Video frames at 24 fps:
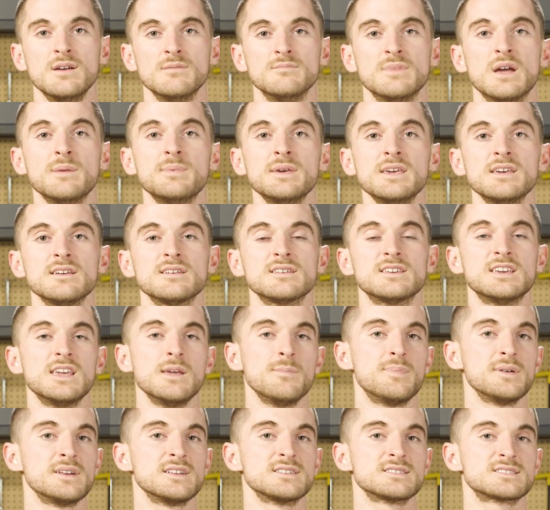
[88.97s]
Maybe
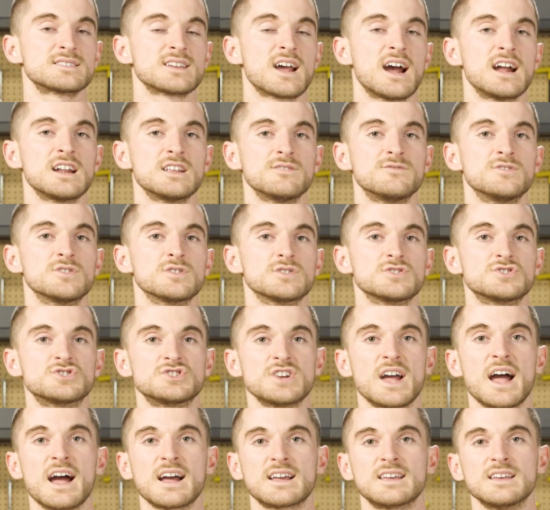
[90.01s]
keep it inside of your
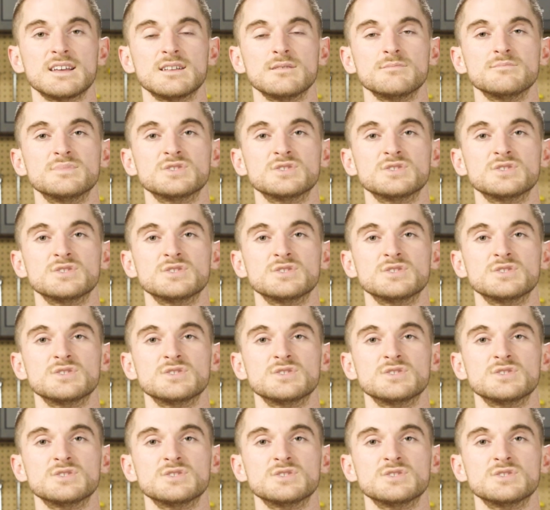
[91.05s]
jacket,